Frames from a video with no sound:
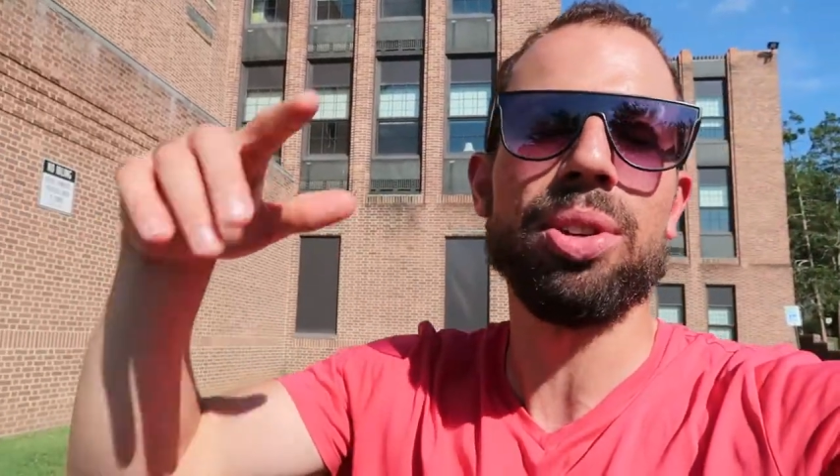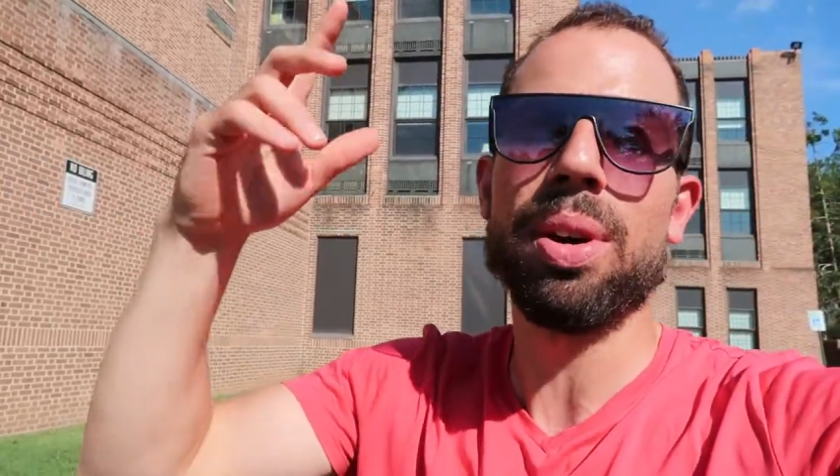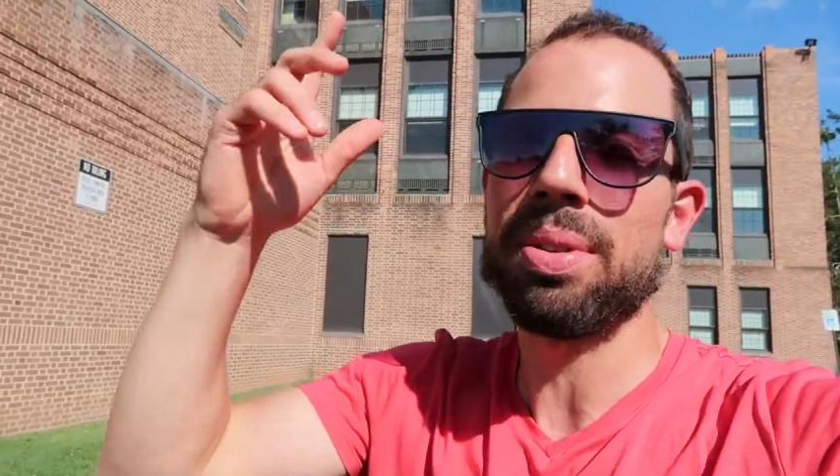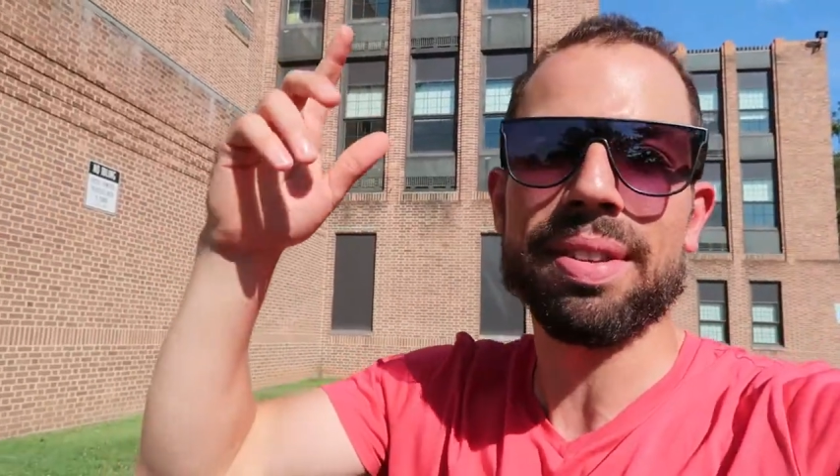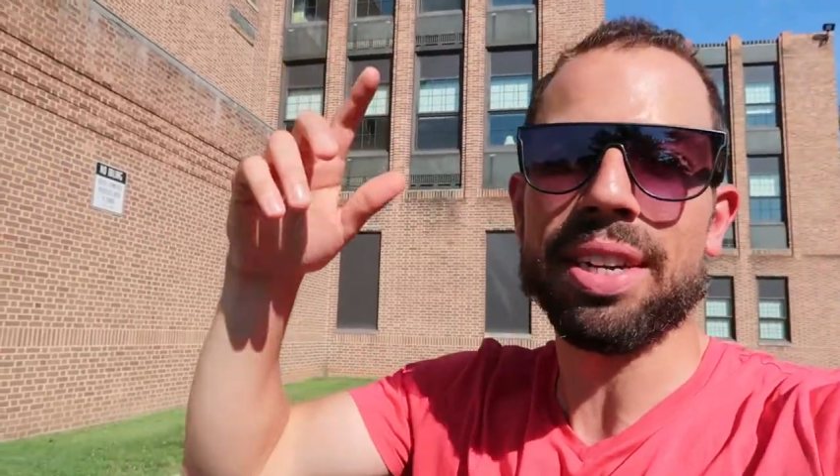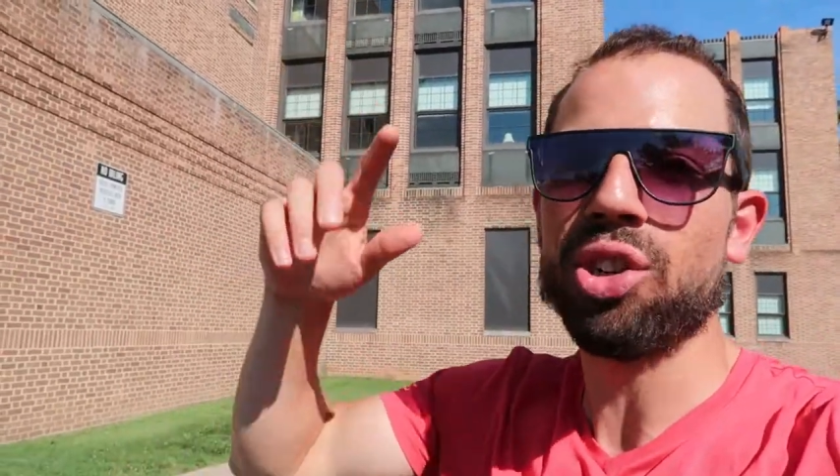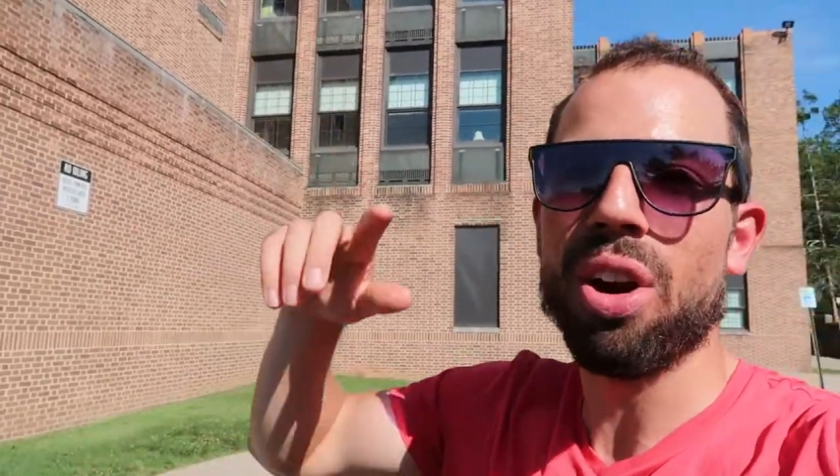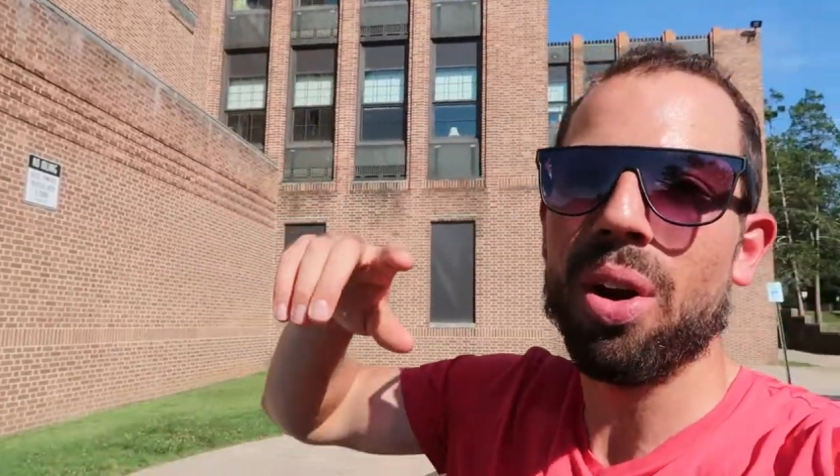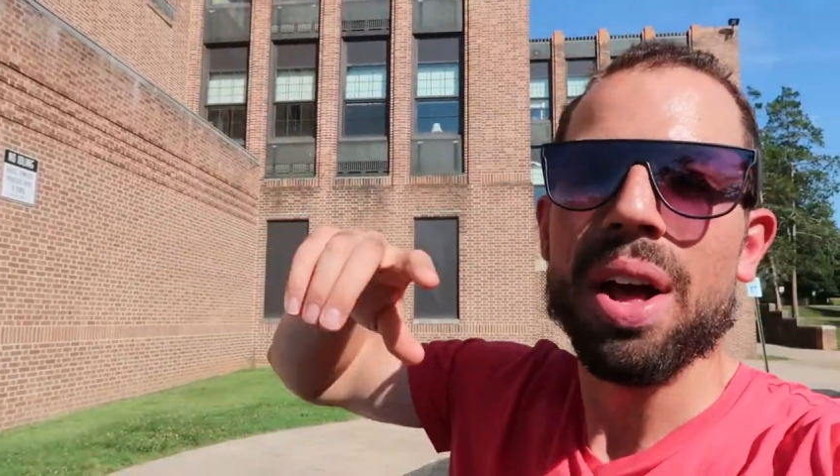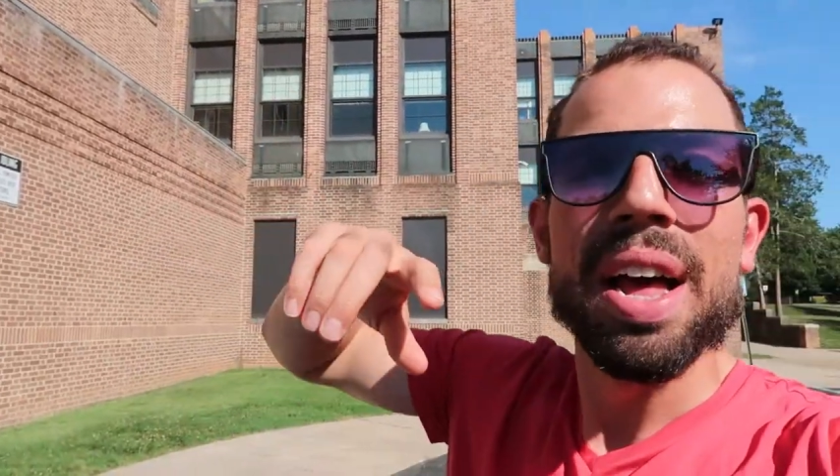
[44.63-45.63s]
to I was gonna say
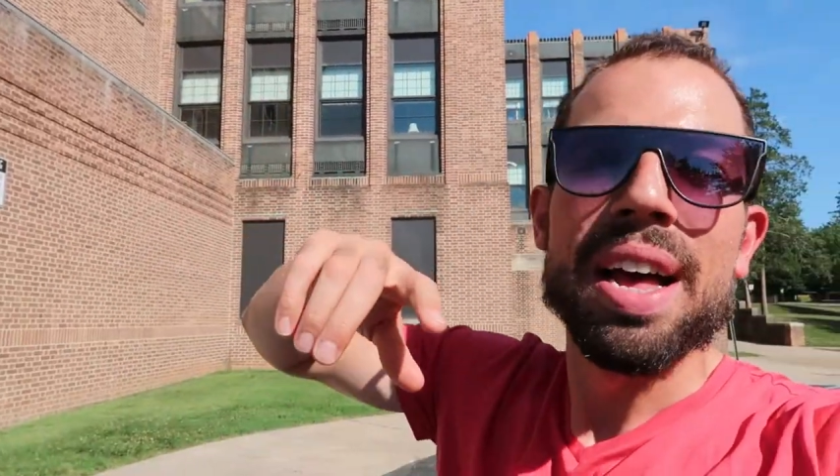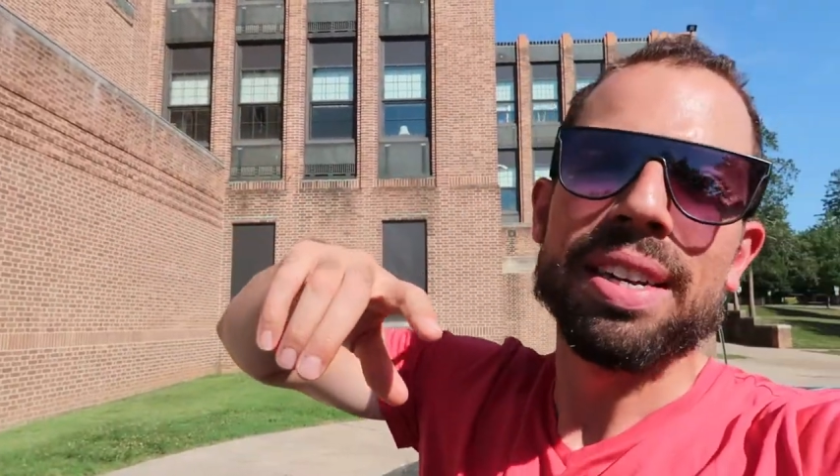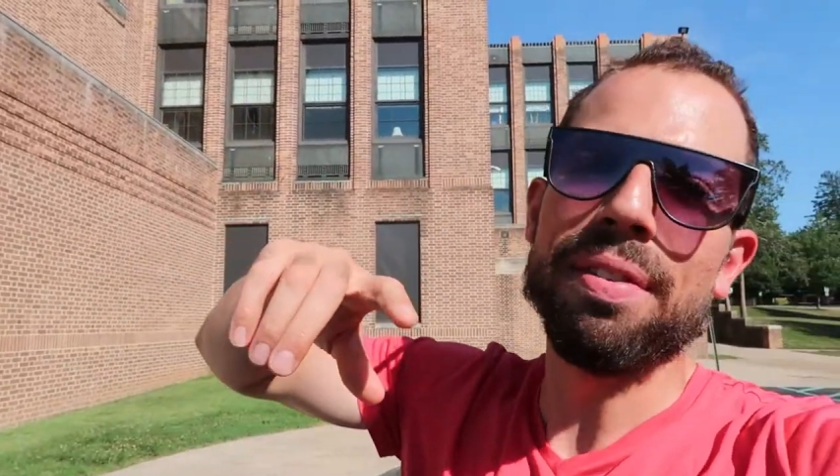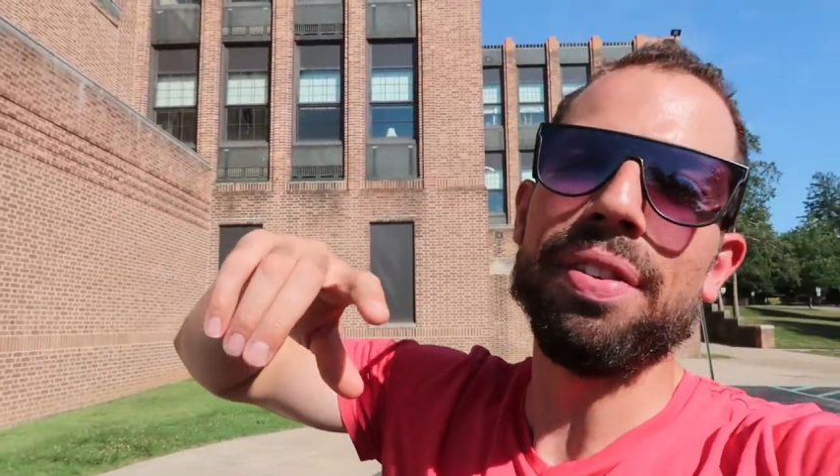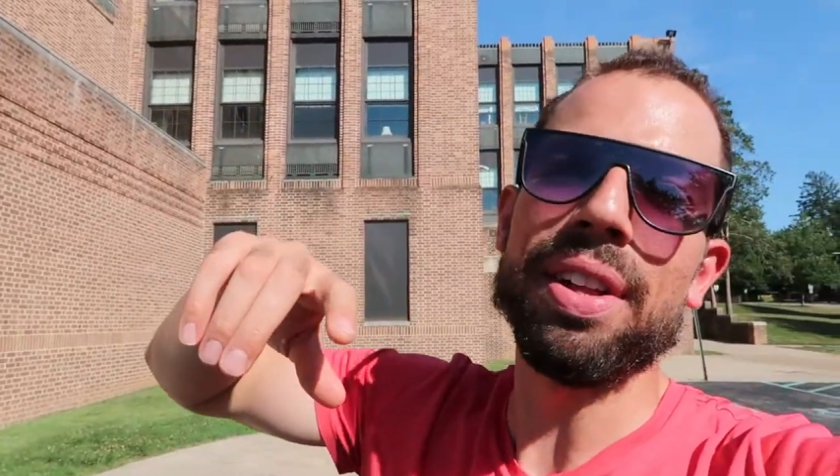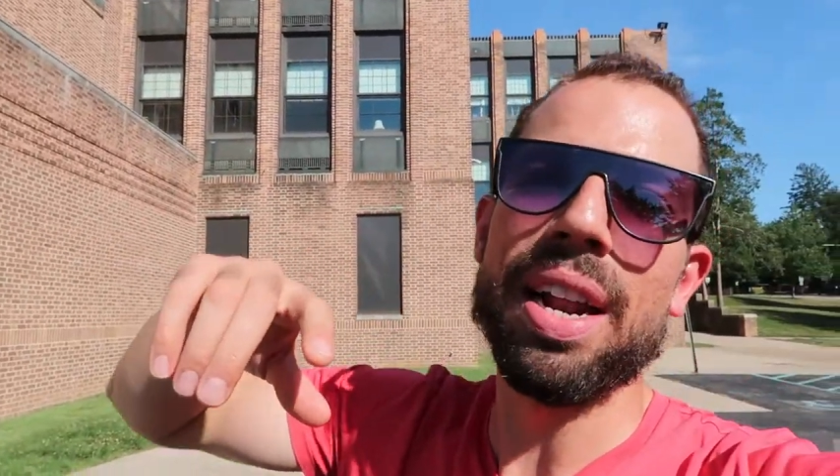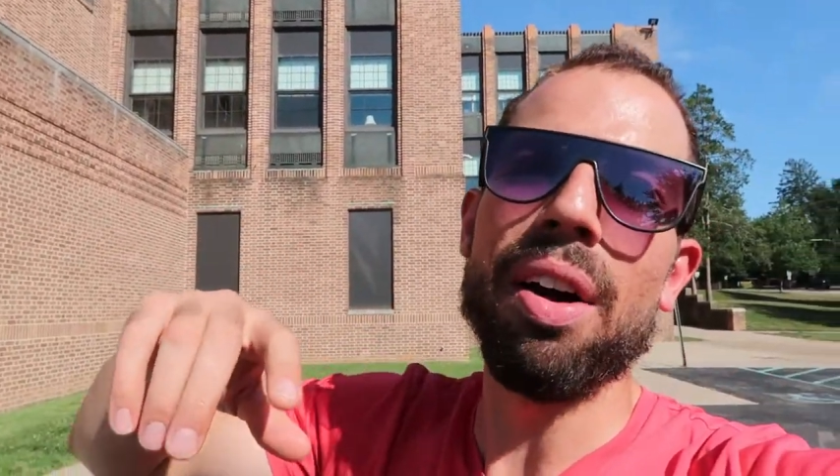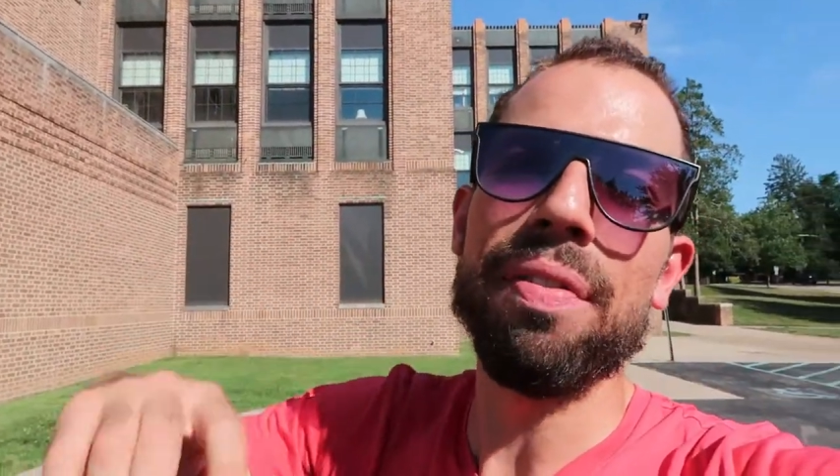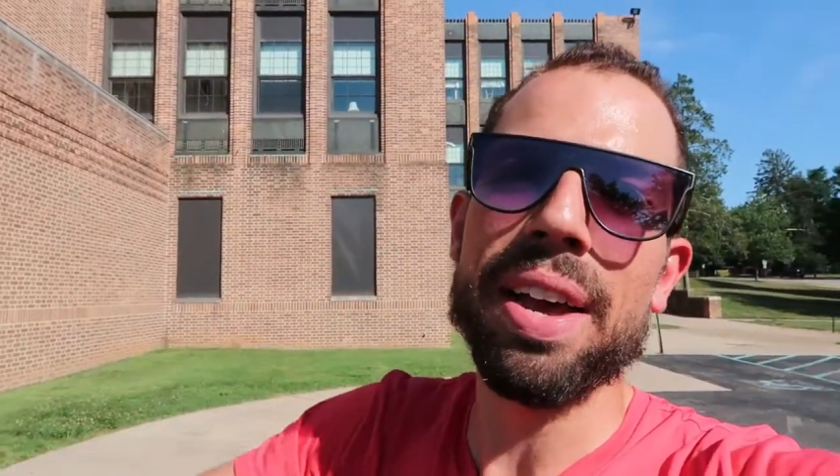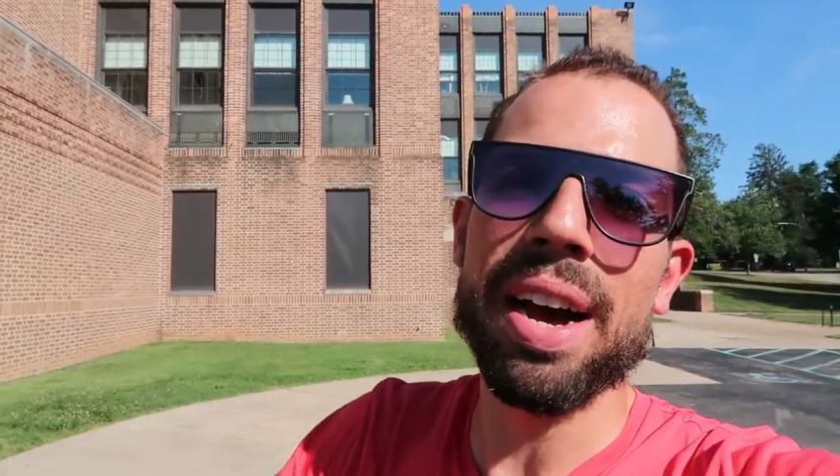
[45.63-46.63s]
Toronto to
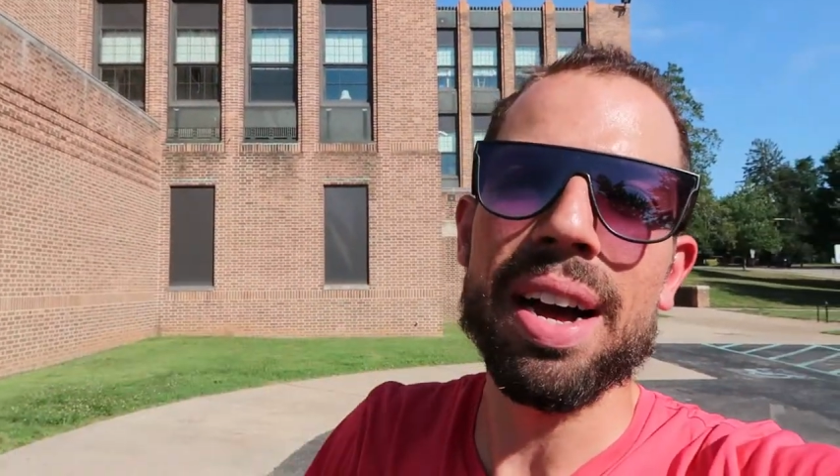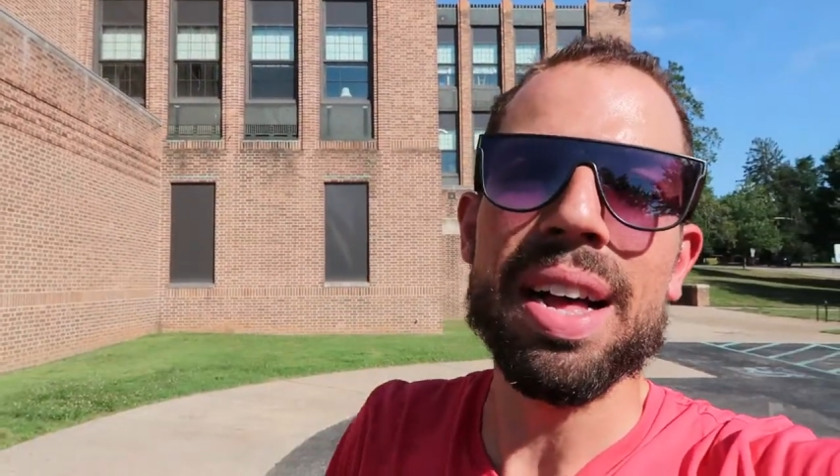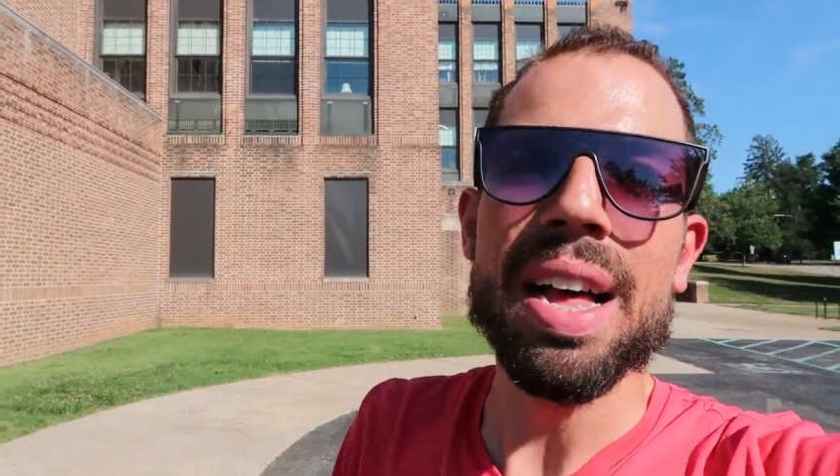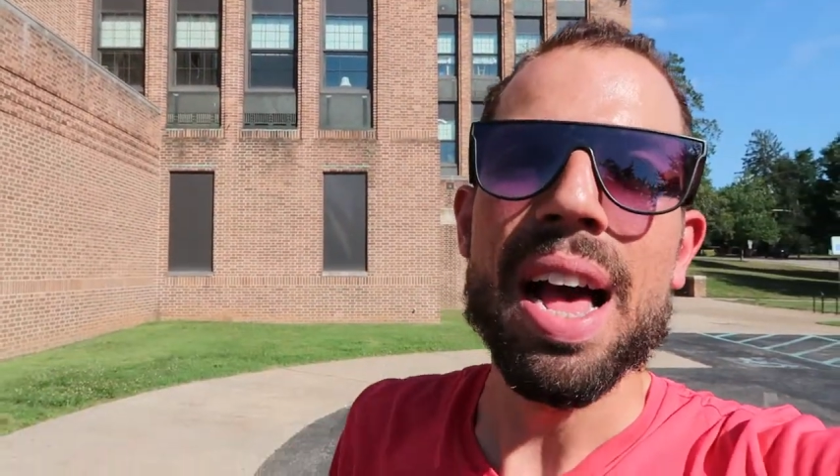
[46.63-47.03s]
Philadelphia.